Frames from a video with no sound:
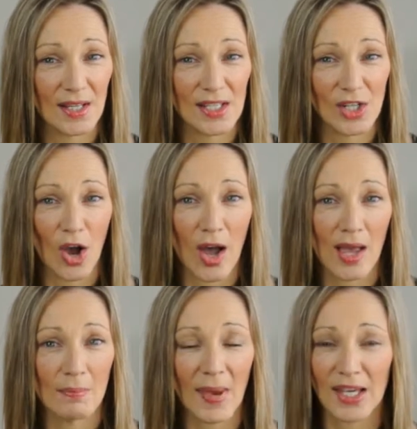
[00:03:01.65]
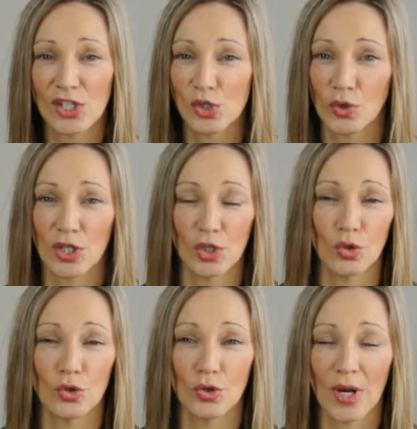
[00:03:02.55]
of the time, making sure that
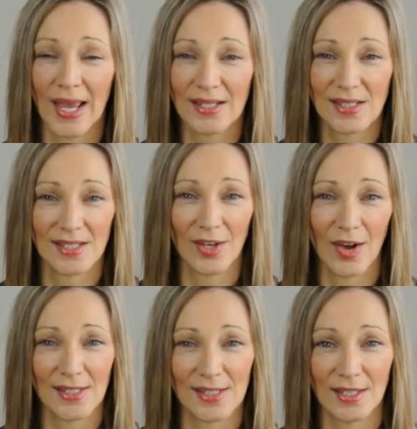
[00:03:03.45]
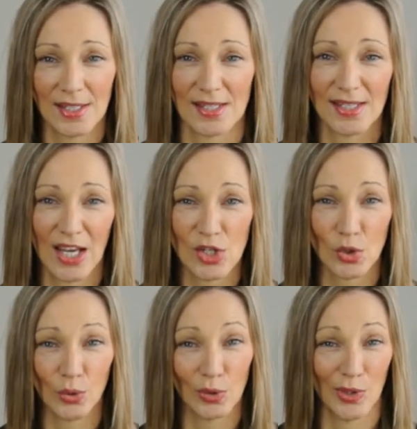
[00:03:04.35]
you're exercising to
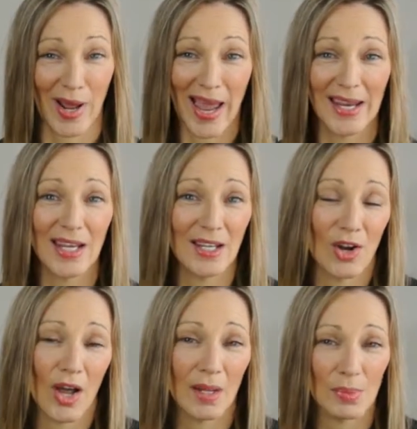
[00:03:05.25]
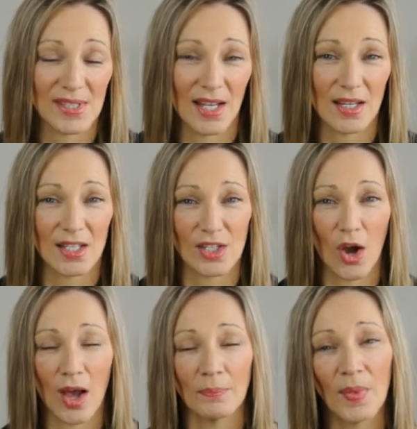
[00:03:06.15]
schedule, 80-90% of the
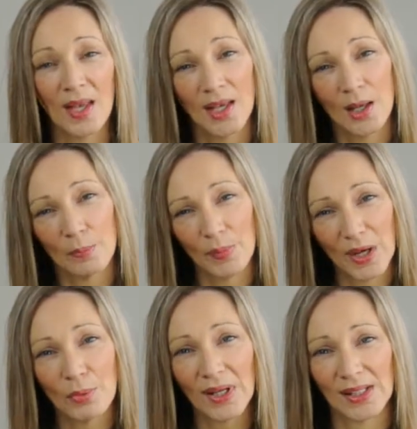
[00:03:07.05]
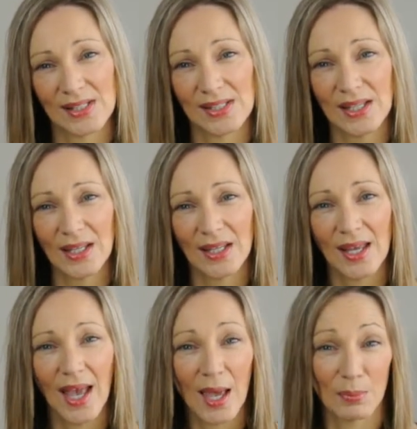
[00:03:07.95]
time. Be realistic
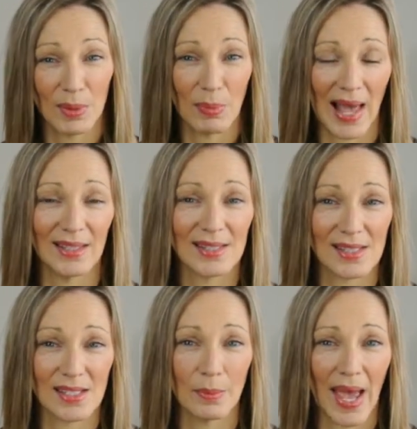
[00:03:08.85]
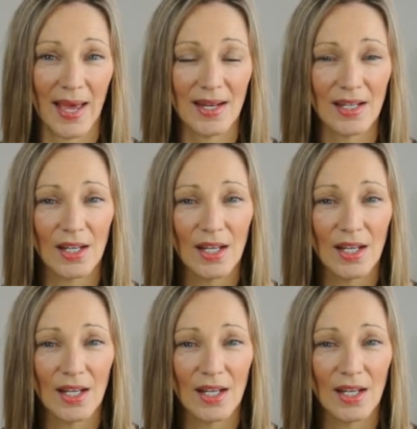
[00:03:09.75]
and be balanced about it.